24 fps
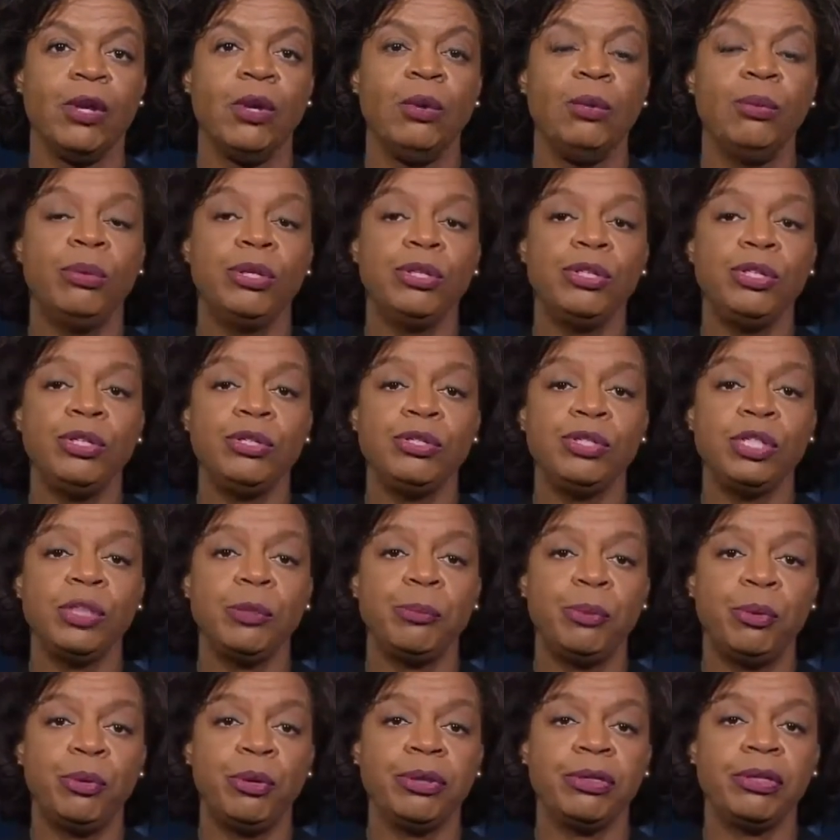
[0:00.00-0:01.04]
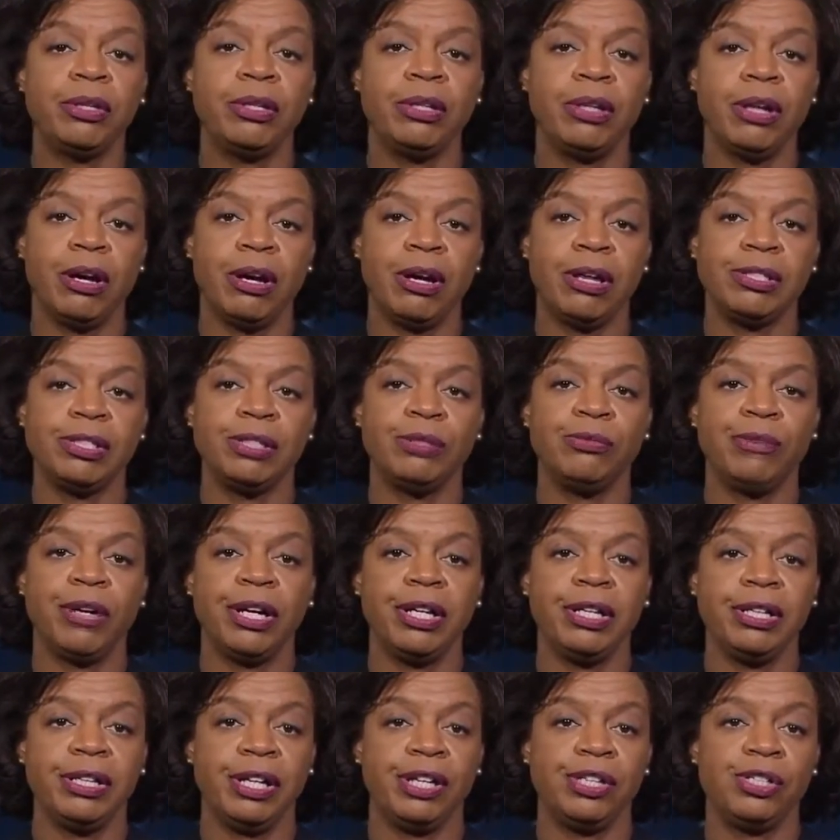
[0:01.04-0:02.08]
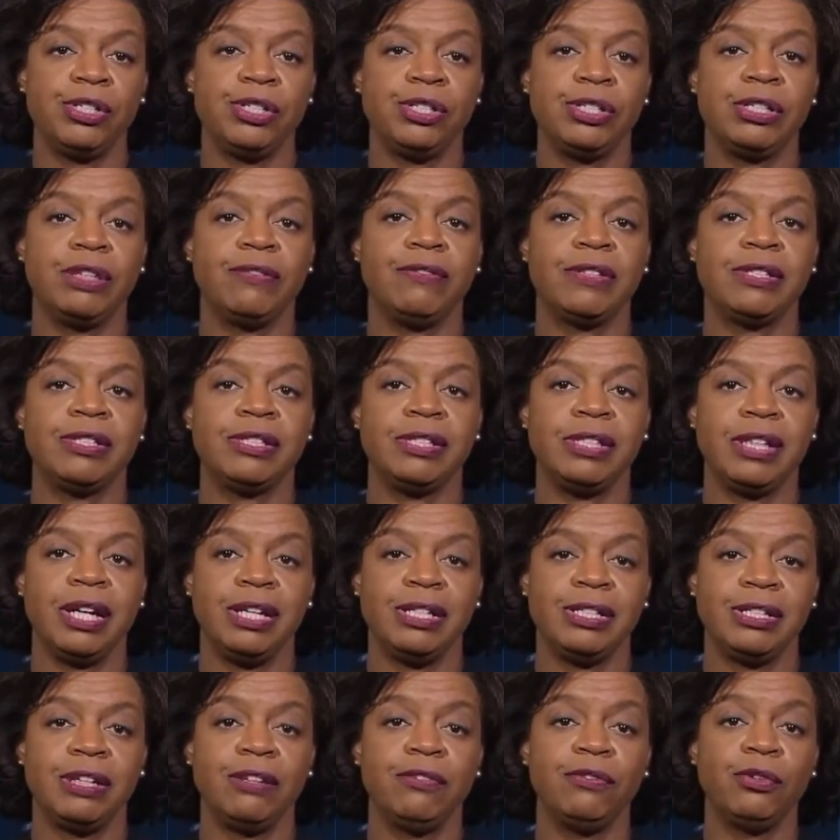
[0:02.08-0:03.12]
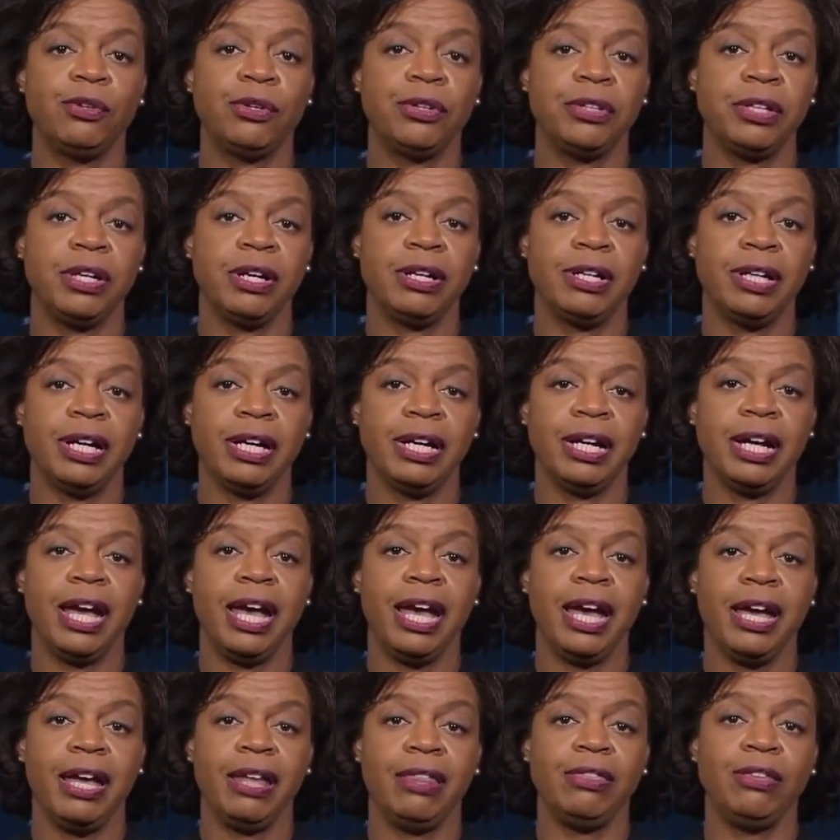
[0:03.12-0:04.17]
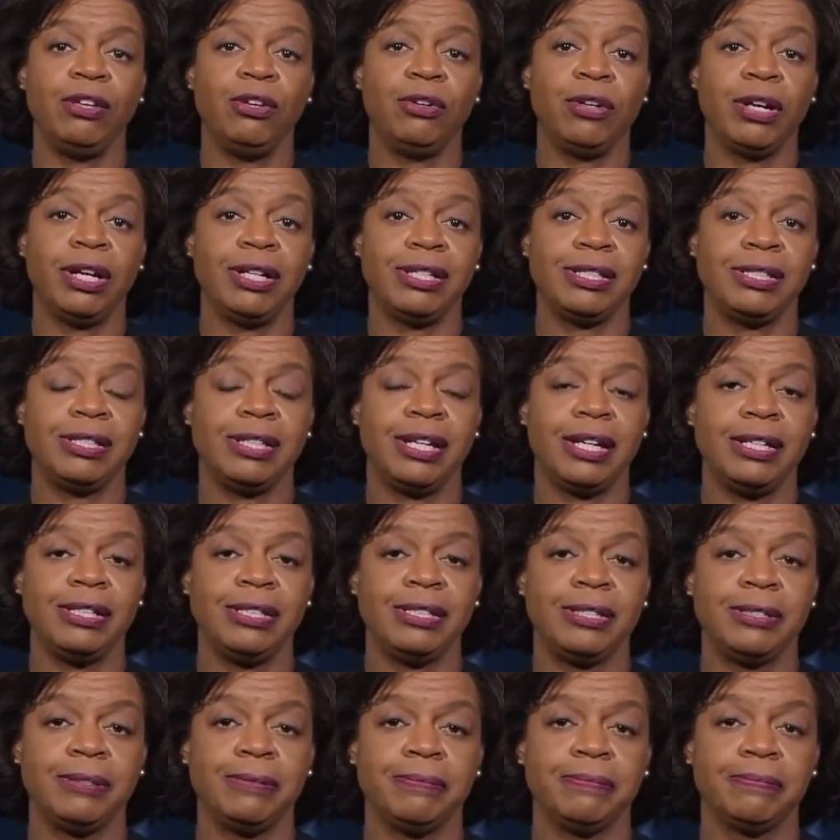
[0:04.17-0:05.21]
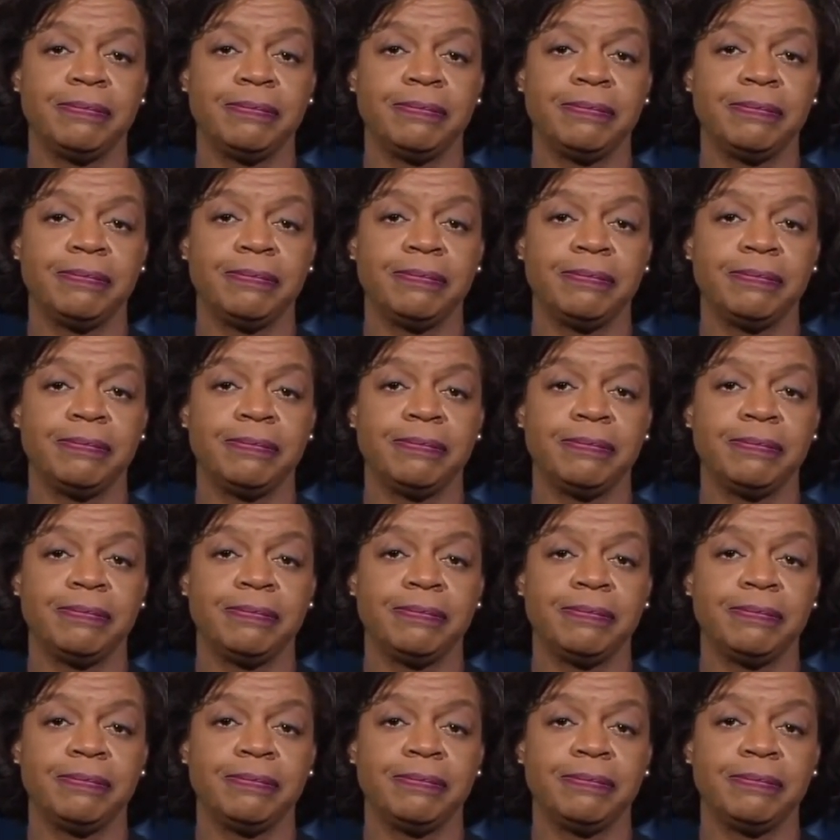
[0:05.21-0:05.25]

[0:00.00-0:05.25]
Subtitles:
Will you support the laws and regulations of the state of North Carolina and the United States?